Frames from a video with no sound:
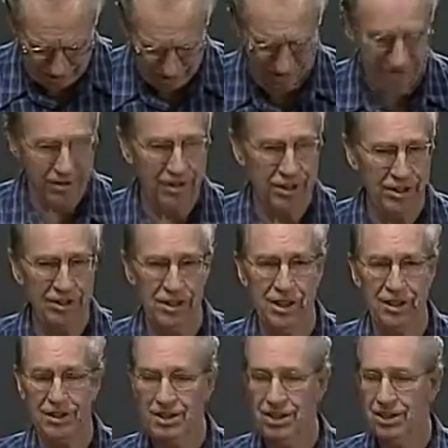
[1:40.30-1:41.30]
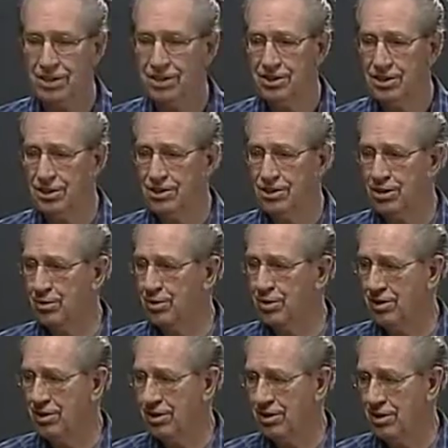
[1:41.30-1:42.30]
We finished Isaiah
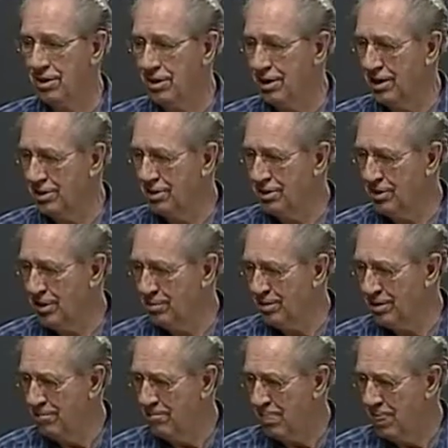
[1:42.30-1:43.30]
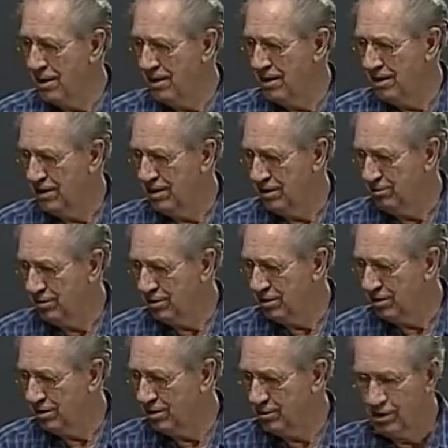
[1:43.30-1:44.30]
61 in our last taping, and we're
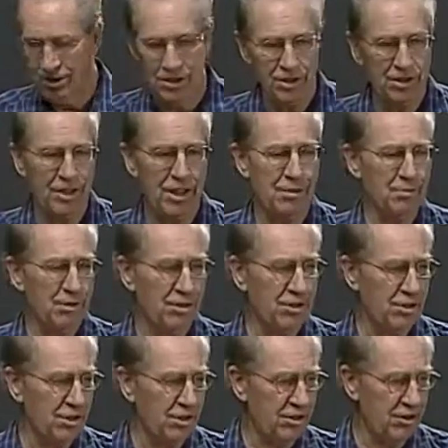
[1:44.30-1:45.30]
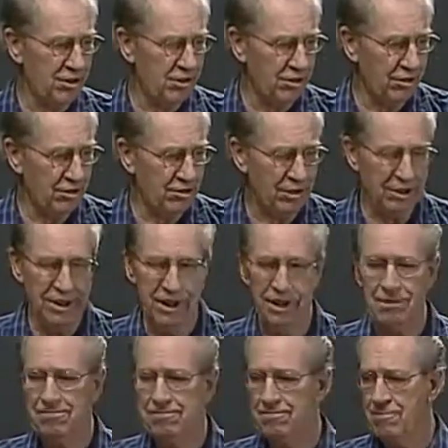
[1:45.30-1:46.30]
going to go into chapter 62
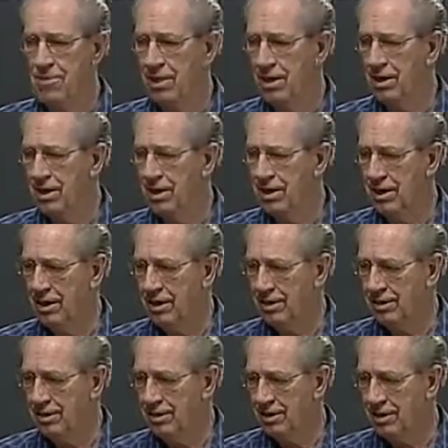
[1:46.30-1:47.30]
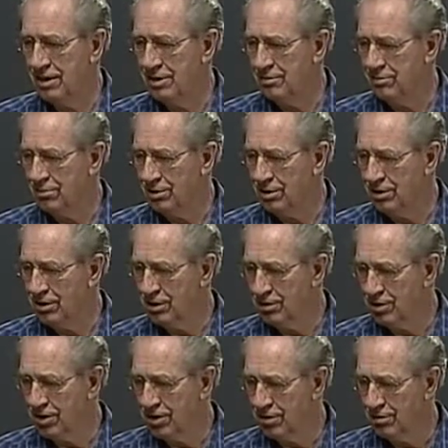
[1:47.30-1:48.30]
today. And we're going to
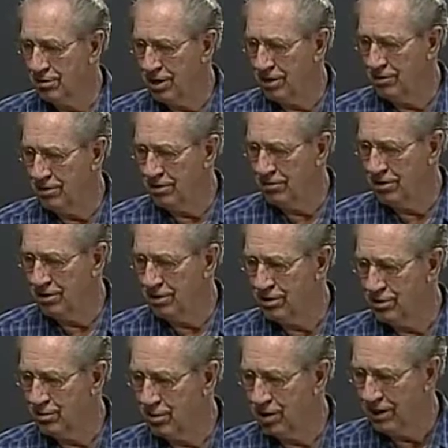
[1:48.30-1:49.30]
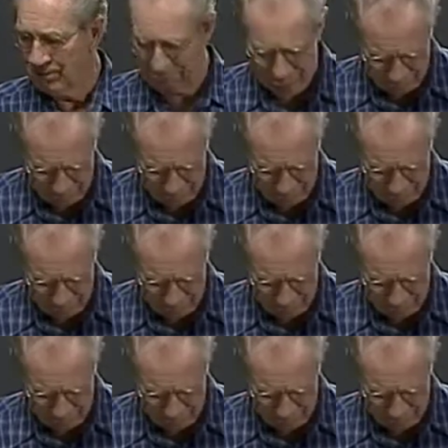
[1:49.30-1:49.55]
start right with verse 1.